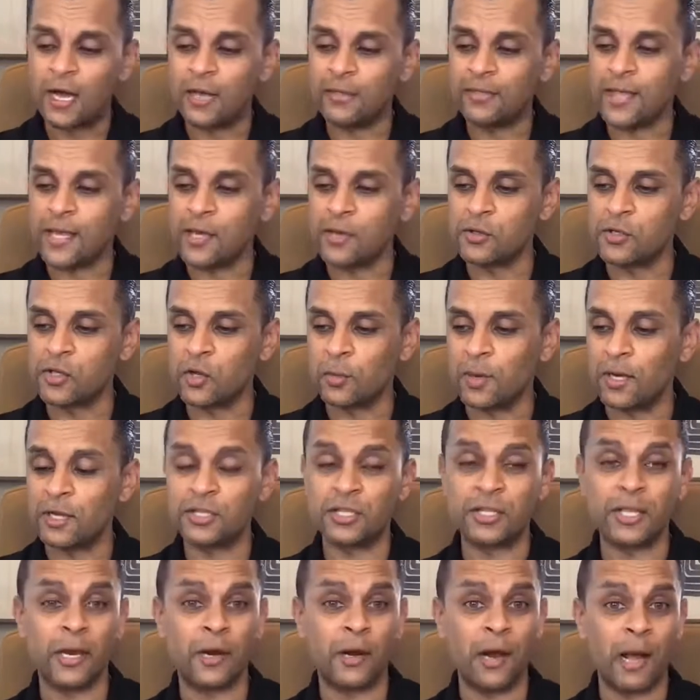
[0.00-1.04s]
Thank you so
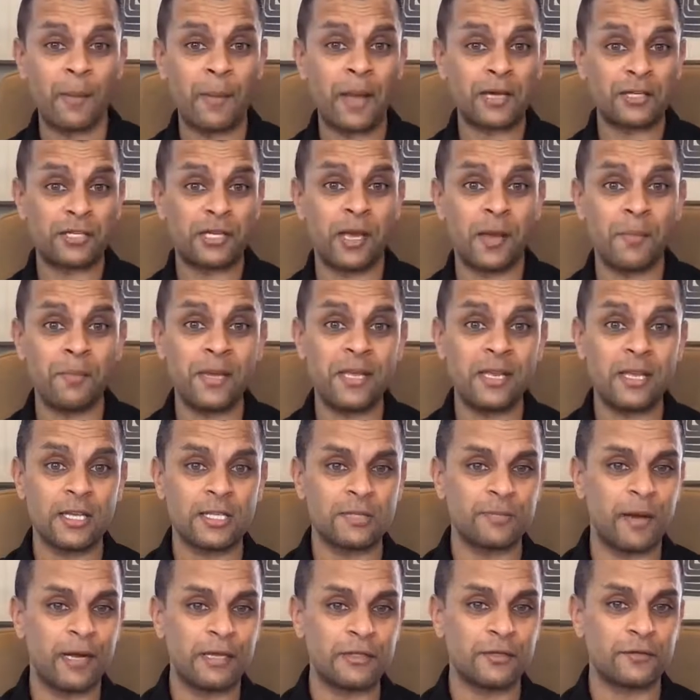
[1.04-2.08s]
much there. I'm actually a media
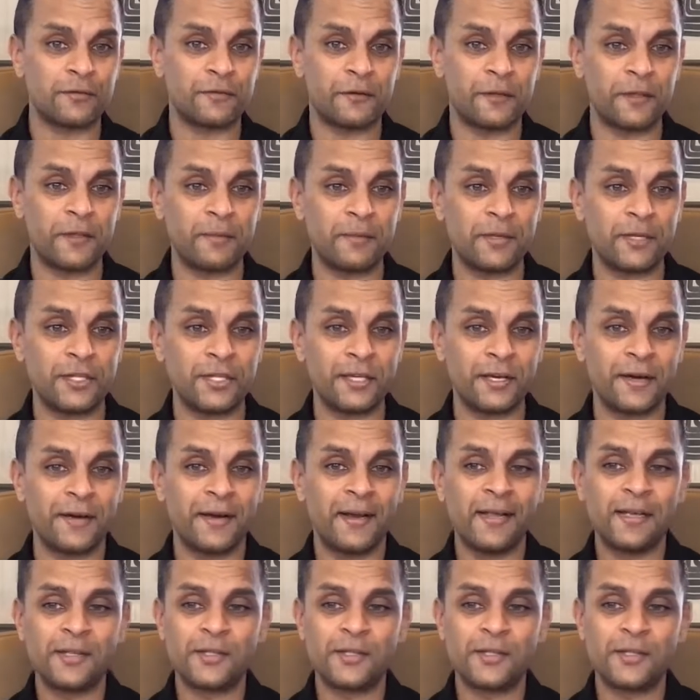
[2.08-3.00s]
sponsor for them this year.